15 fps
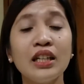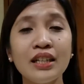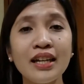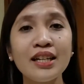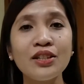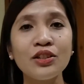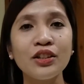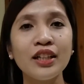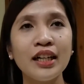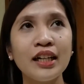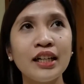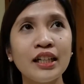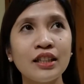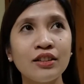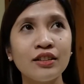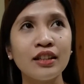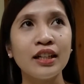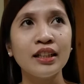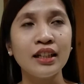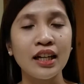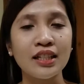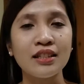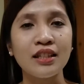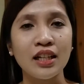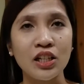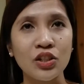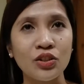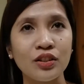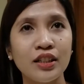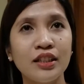Yes, sir, at the Total Gas
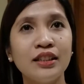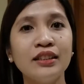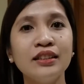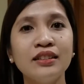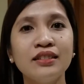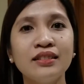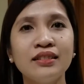station.